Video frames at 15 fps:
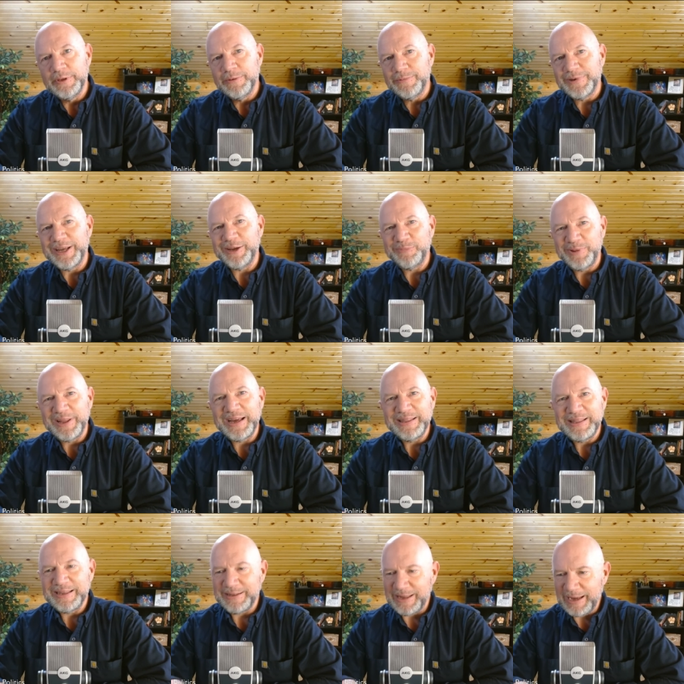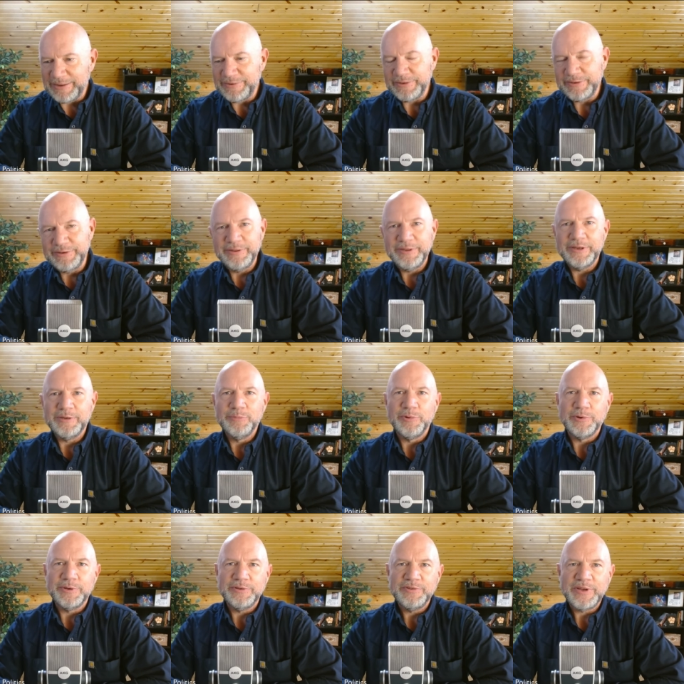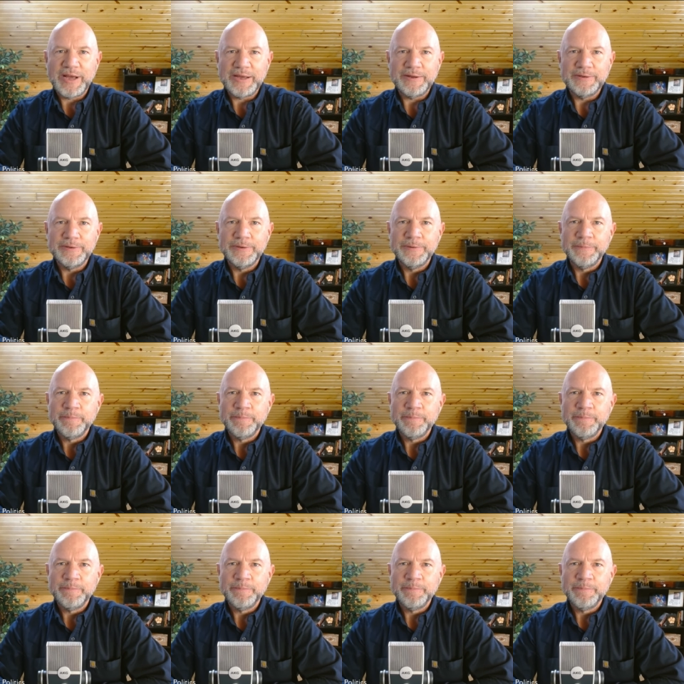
when I applied that logic to the unborn child.